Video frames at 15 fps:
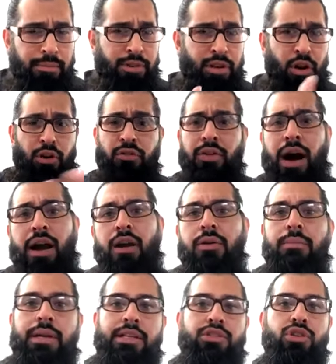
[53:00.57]
your
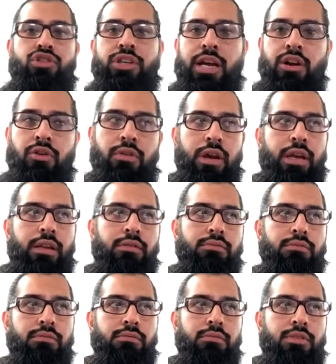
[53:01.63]
environment to generate
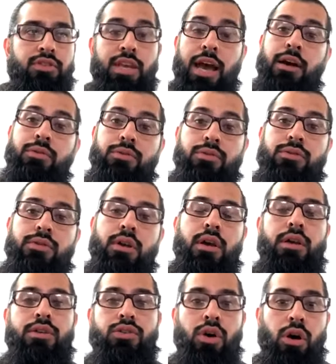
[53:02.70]
sounds
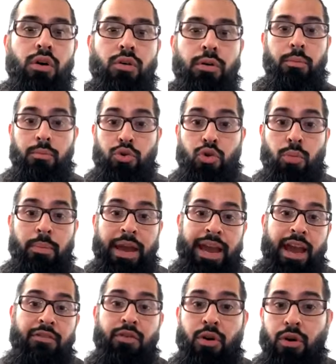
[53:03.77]
so you may
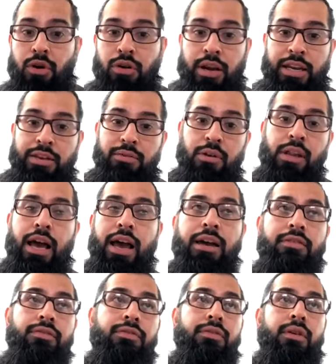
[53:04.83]
have heard an evil laugh
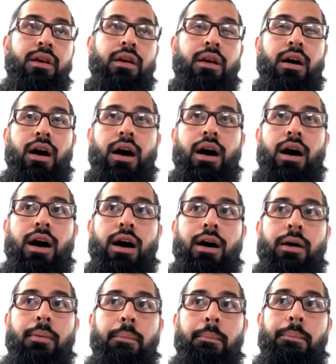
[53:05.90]

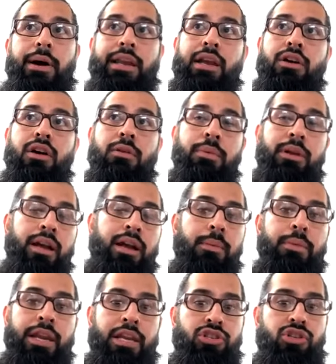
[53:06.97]
um, but it could have been a
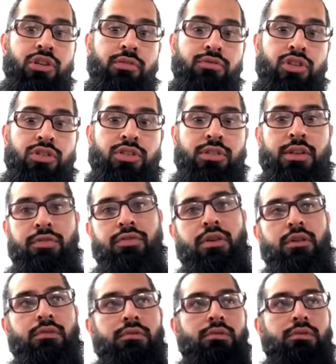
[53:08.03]
combination of just different